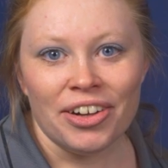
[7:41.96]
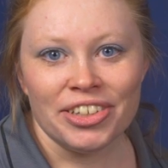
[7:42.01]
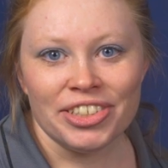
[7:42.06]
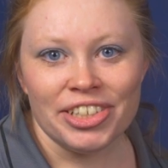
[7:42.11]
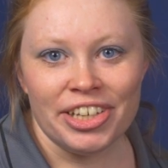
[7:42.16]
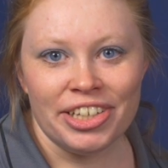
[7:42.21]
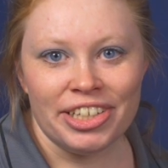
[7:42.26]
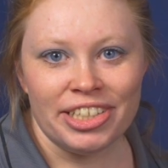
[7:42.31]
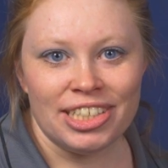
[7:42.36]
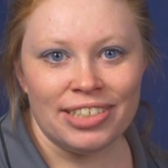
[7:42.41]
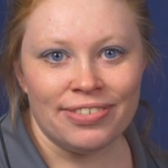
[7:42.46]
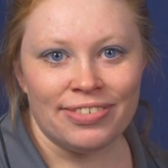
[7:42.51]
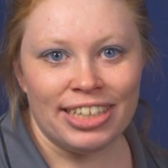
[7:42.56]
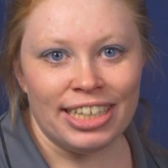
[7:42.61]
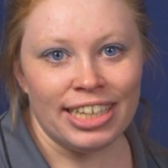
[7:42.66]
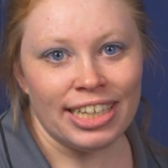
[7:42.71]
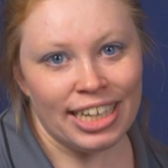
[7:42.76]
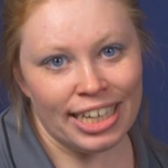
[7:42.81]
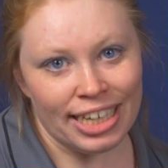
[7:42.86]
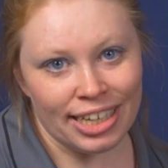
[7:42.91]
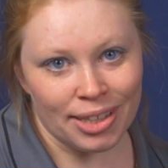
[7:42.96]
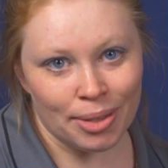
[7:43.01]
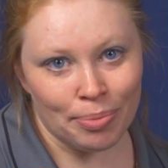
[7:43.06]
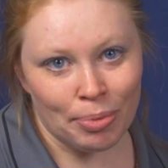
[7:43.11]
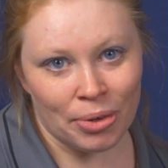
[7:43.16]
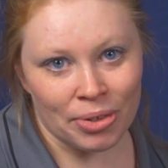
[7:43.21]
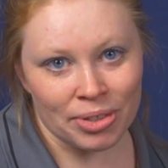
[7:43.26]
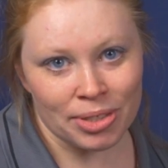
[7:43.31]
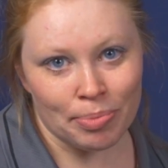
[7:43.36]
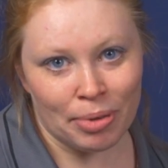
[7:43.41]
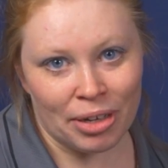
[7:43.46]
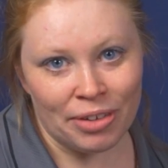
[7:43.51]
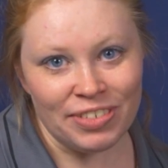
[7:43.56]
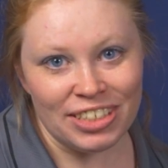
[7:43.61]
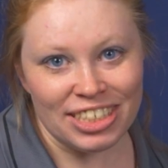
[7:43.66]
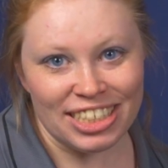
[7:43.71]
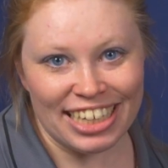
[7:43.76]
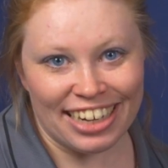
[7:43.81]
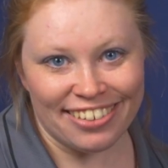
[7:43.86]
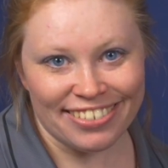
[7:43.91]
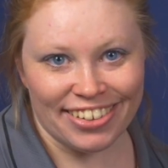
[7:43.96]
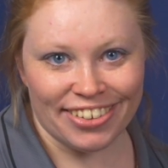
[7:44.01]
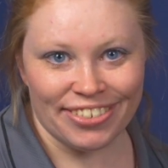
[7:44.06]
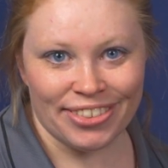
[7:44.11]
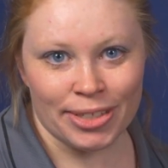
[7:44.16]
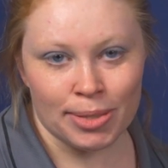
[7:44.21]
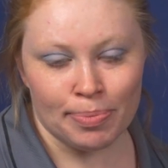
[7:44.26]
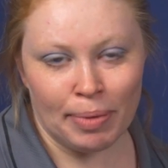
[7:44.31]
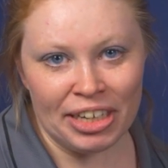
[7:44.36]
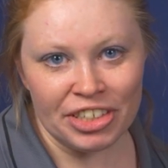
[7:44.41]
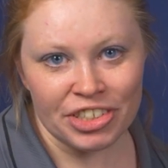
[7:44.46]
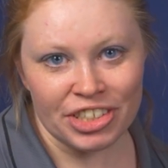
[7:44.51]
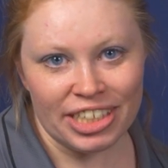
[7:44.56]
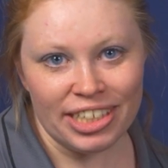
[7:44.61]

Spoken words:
Alternatively, click the box above to download the spec